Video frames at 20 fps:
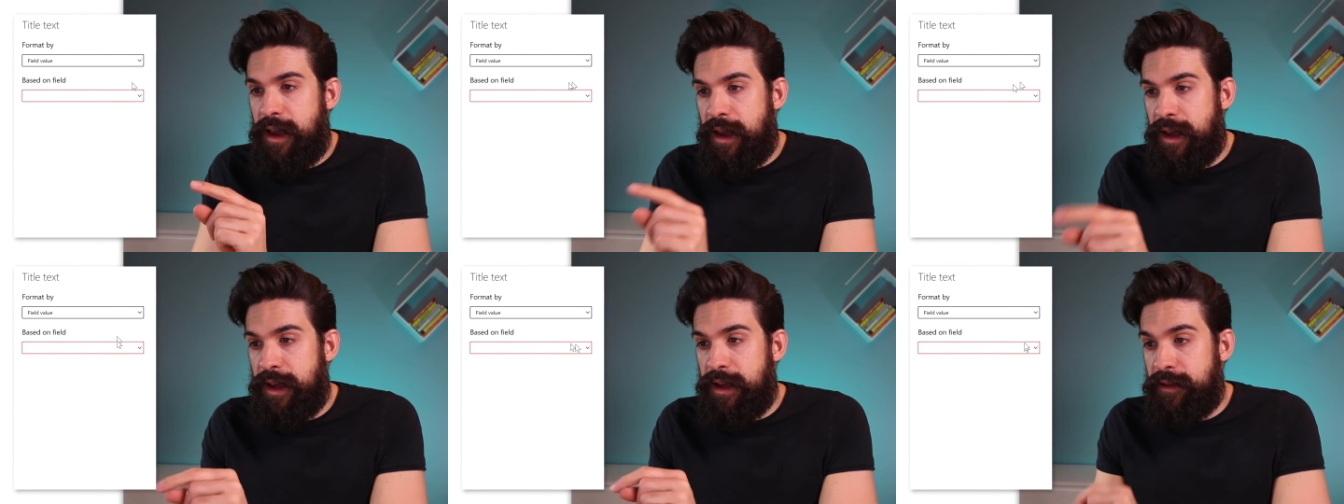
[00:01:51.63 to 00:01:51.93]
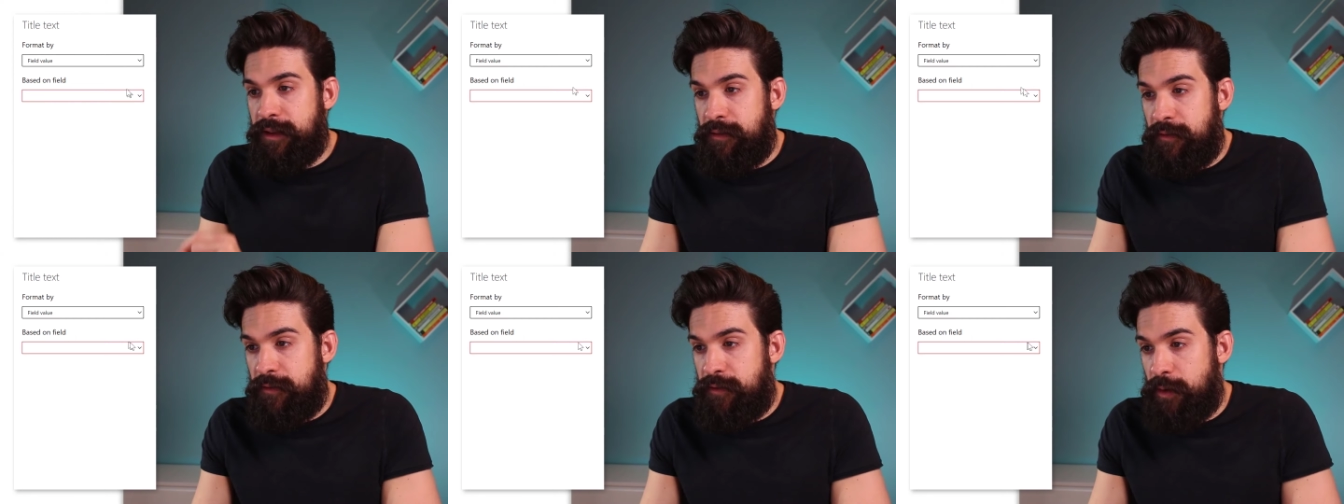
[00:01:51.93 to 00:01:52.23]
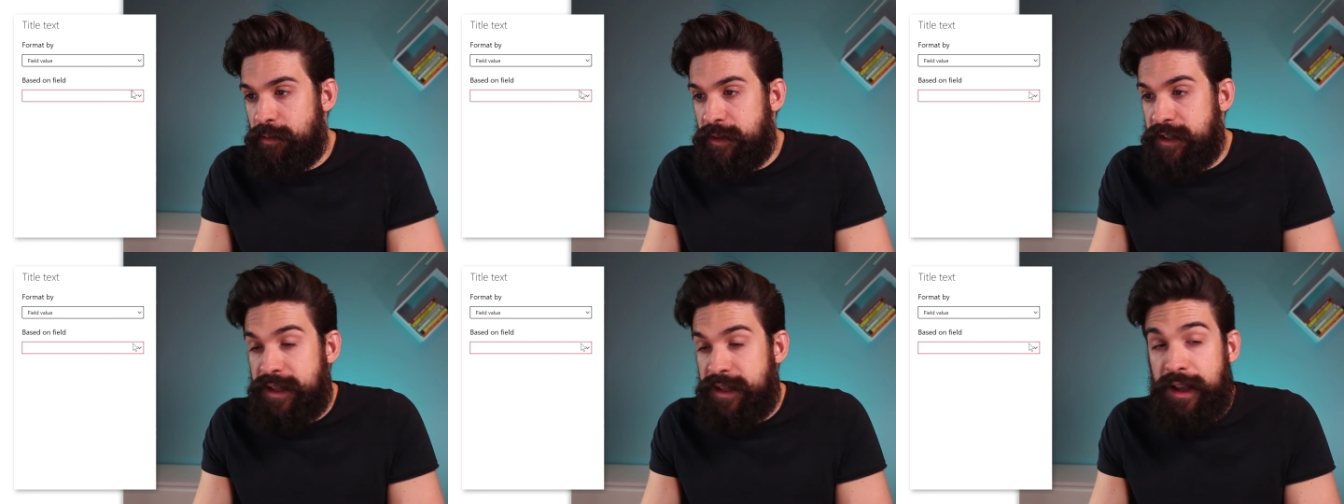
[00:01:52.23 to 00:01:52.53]
and
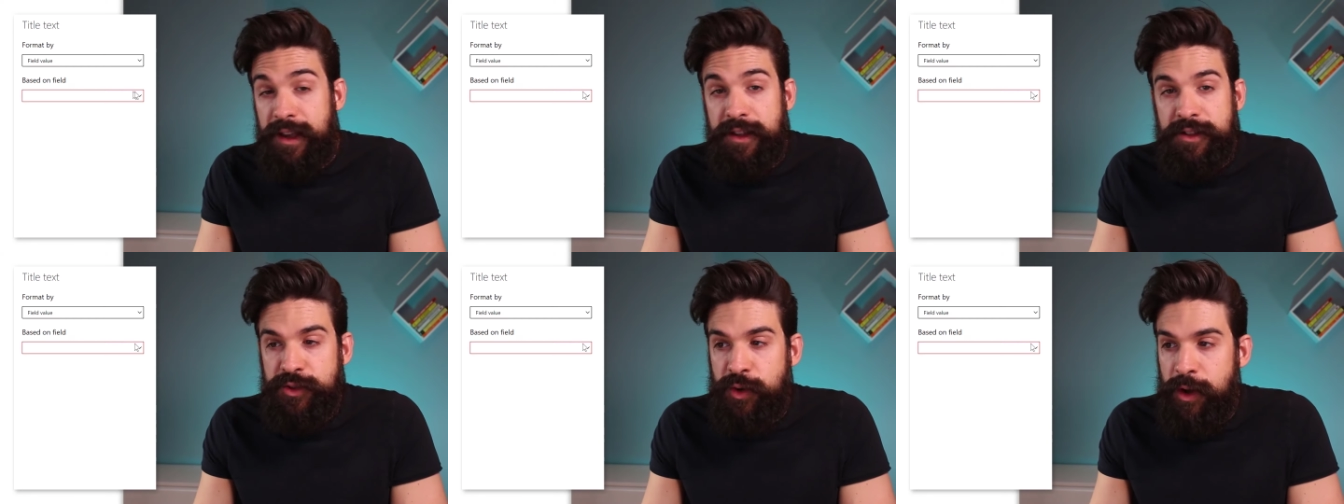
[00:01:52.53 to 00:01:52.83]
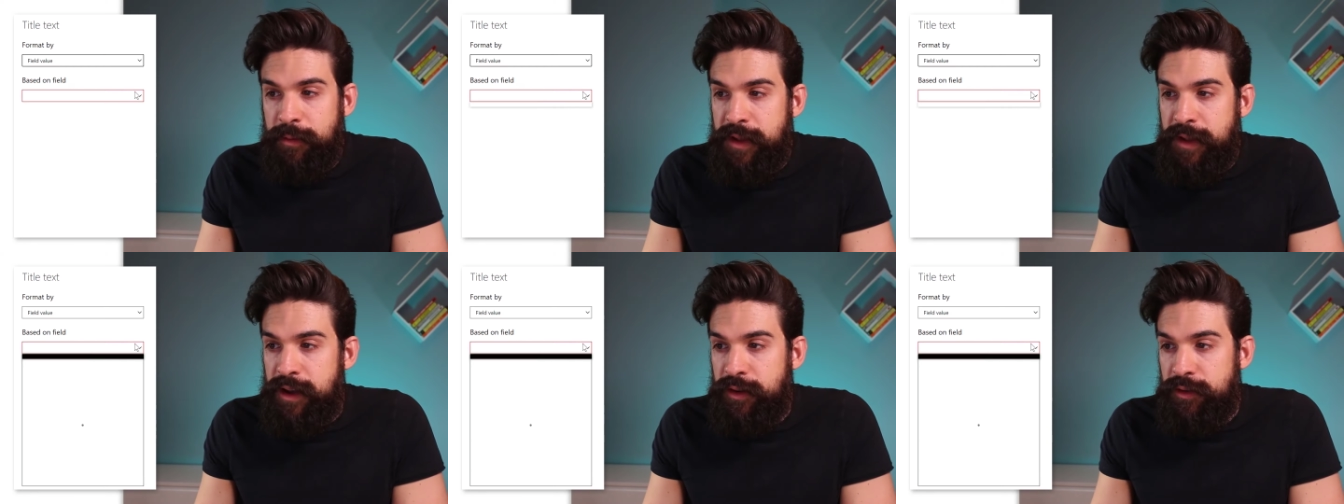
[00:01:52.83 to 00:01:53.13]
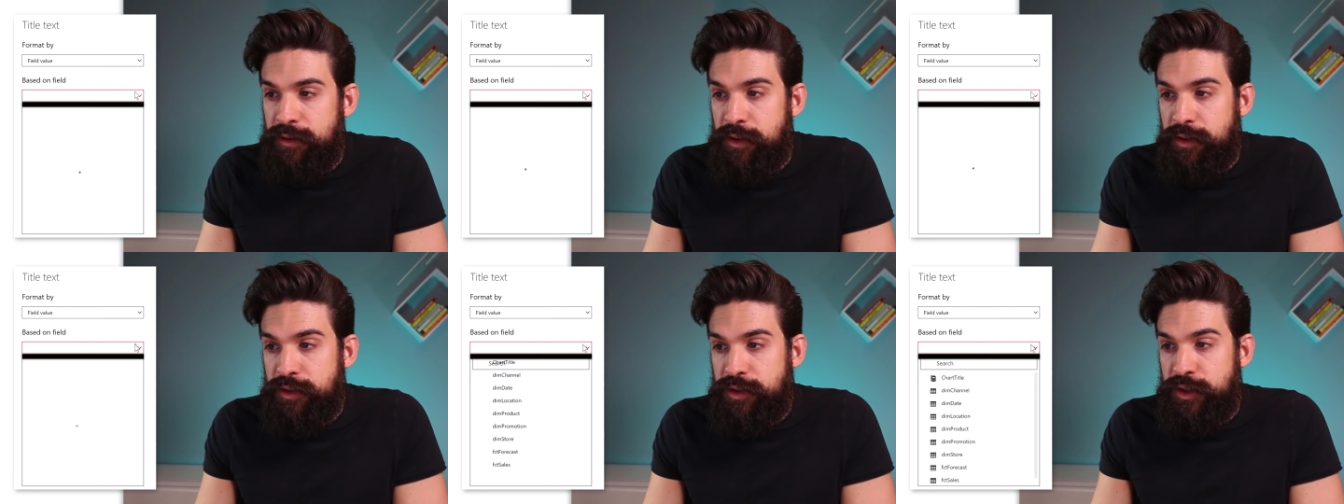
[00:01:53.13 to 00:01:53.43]
from the second
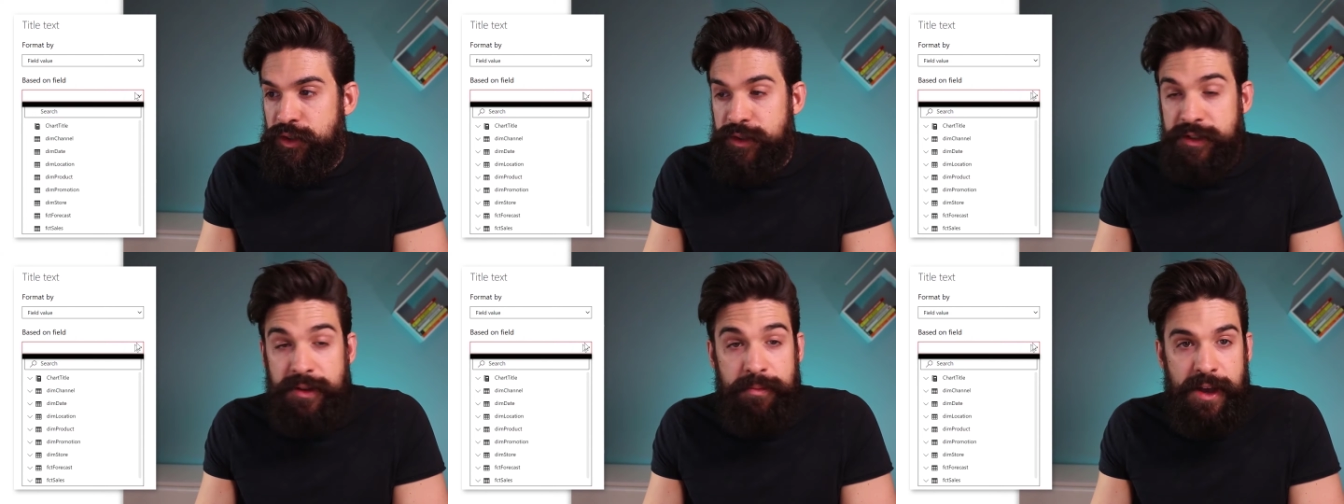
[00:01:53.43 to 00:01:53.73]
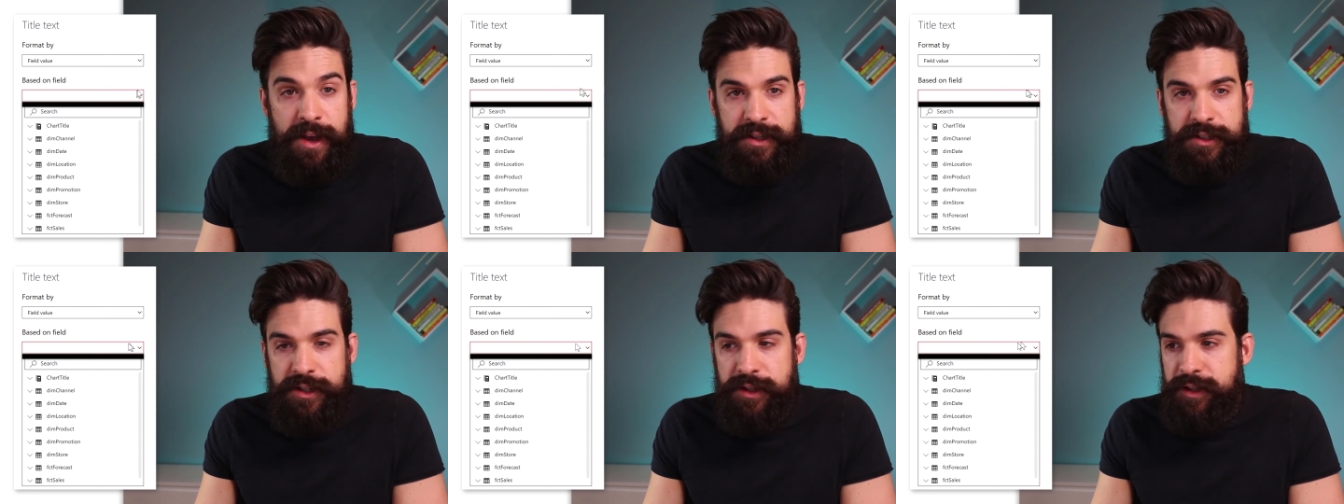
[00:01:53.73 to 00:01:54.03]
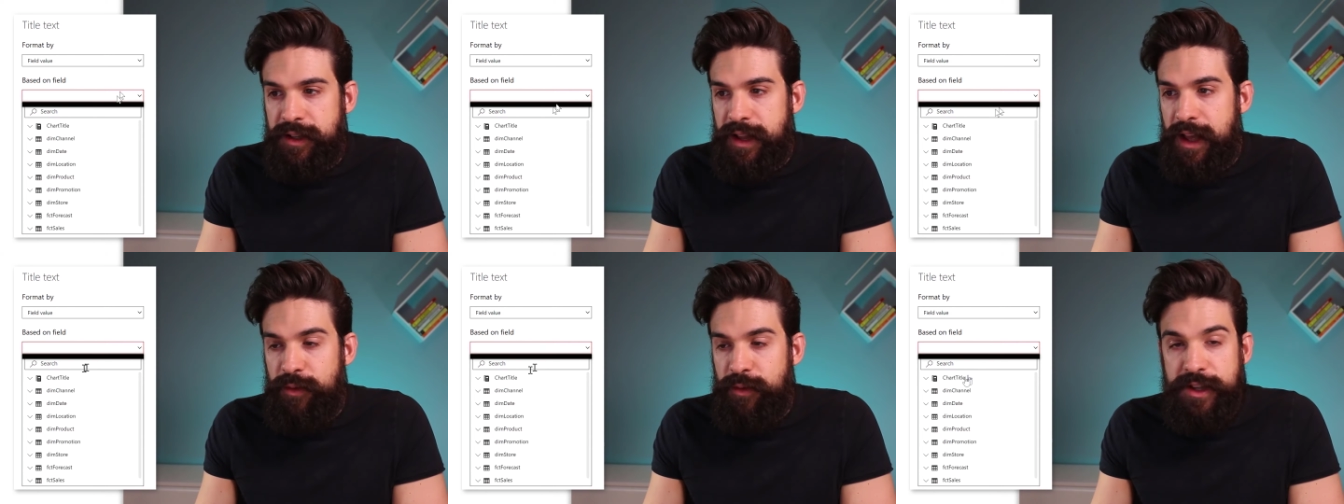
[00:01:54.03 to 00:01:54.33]
dropdown, choose the measure
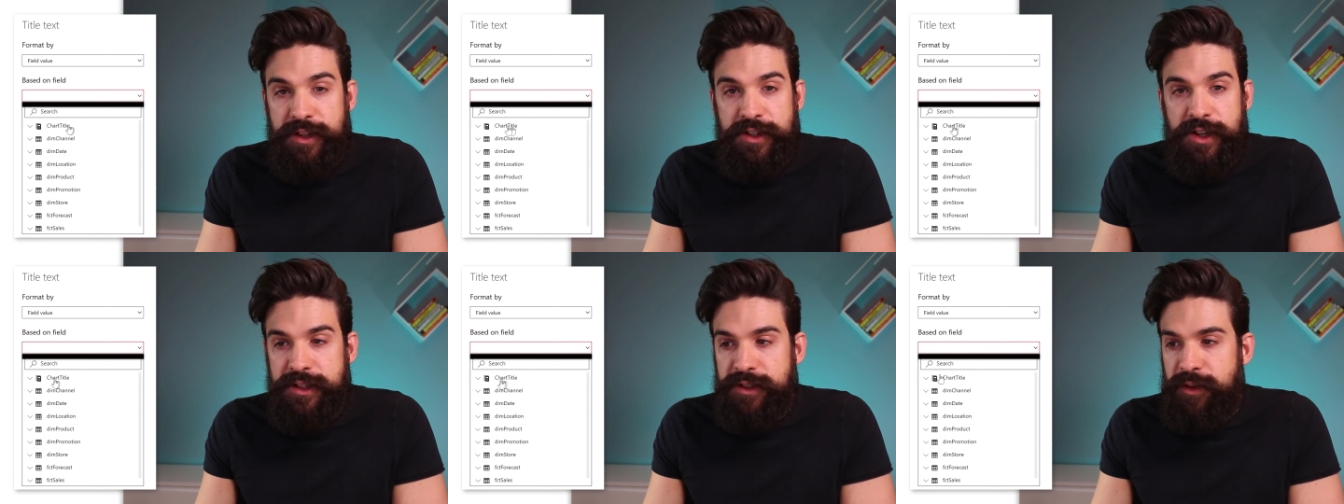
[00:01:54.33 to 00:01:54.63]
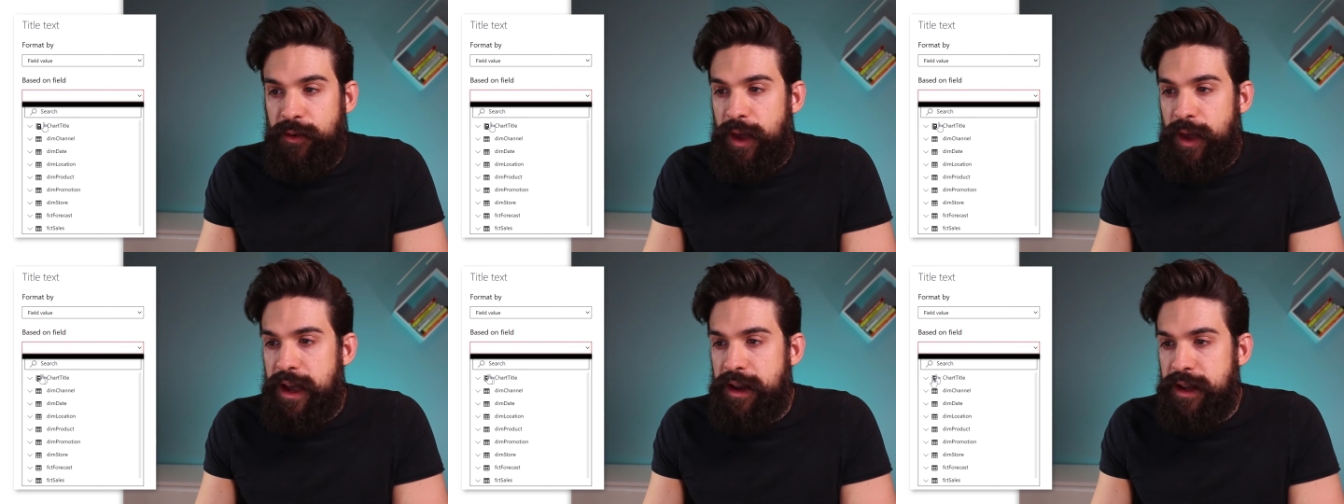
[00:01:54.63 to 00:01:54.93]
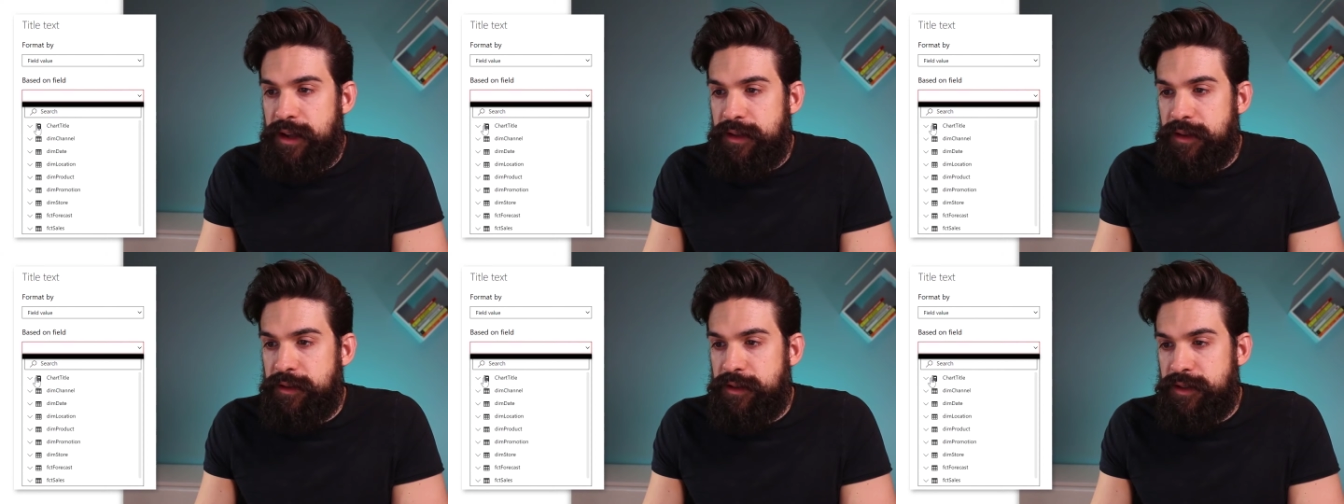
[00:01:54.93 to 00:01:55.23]
that we just created.